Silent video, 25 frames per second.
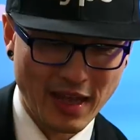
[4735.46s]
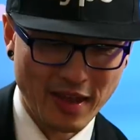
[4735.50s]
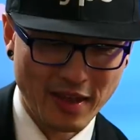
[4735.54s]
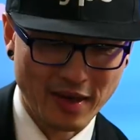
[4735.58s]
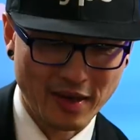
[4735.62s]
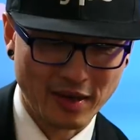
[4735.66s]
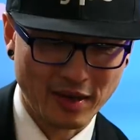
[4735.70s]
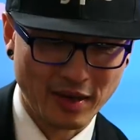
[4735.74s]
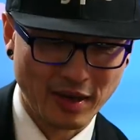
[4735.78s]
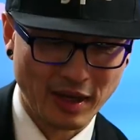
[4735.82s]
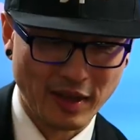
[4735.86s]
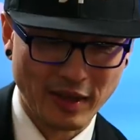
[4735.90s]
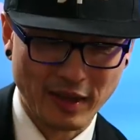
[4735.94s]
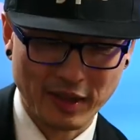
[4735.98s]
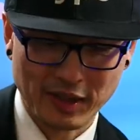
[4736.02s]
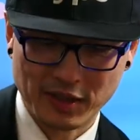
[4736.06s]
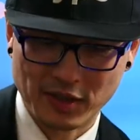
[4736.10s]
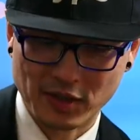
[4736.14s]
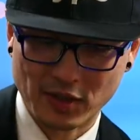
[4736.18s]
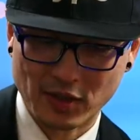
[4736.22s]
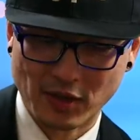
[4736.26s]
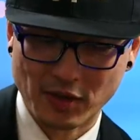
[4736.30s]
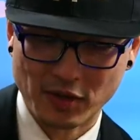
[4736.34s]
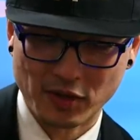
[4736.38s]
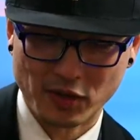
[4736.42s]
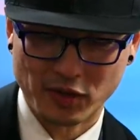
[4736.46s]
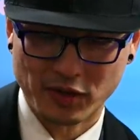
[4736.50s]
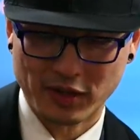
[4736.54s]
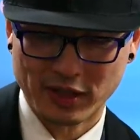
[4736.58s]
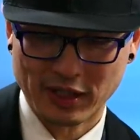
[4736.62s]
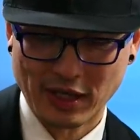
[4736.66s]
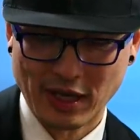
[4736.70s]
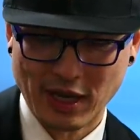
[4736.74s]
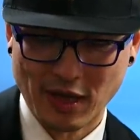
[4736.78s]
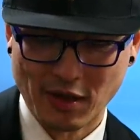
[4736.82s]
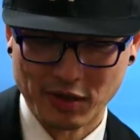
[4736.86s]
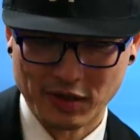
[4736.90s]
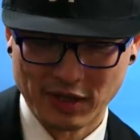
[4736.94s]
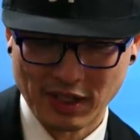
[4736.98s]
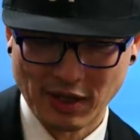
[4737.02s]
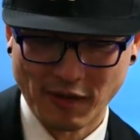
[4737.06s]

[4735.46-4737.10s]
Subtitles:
and this is also now